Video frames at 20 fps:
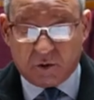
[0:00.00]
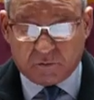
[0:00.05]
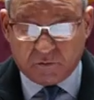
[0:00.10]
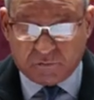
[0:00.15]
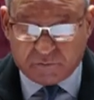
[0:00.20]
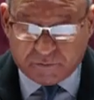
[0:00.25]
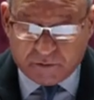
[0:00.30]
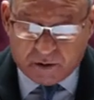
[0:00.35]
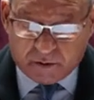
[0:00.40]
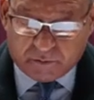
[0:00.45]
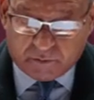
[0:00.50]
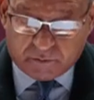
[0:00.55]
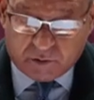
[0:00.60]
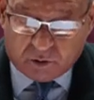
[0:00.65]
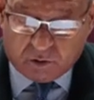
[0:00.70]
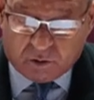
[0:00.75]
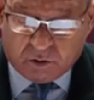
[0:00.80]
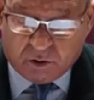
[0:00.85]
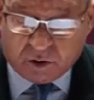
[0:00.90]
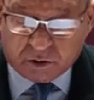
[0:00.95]
to further
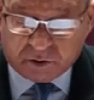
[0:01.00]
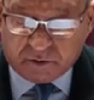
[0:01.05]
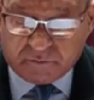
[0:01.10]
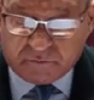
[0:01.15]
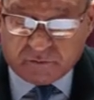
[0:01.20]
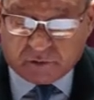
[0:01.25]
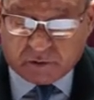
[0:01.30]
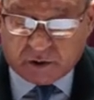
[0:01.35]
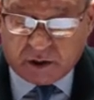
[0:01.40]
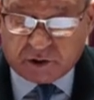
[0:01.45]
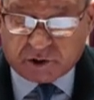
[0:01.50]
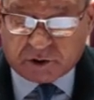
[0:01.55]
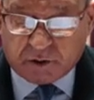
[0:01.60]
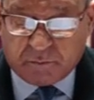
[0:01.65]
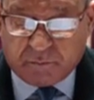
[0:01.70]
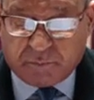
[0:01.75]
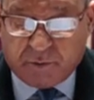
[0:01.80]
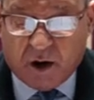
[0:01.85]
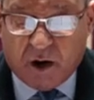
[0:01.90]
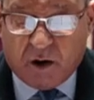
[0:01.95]
the cause of the rich
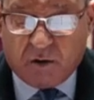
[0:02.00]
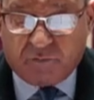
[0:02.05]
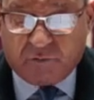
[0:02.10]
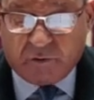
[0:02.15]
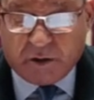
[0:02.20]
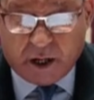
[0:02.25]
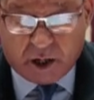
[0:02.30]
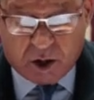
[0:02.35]
and powerful